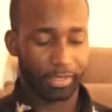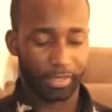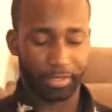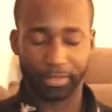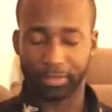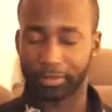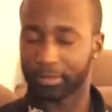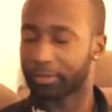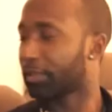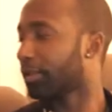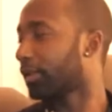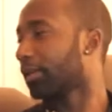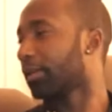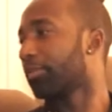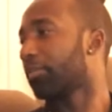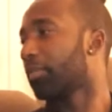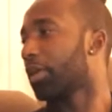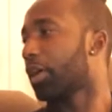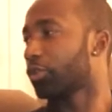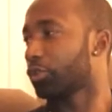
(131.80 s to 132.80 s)
Basically,
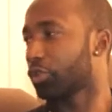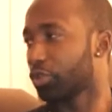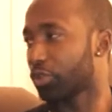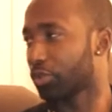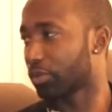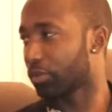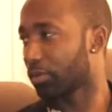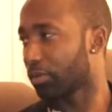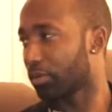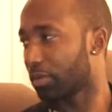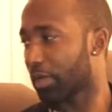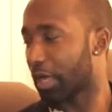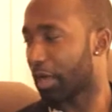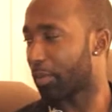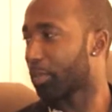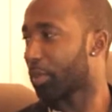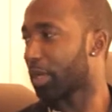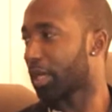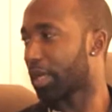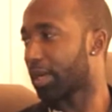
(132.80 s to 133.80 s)
how did you
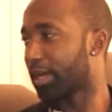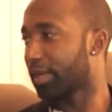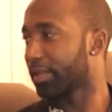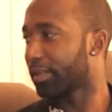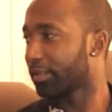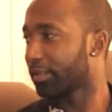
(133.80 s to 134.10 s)
apply then?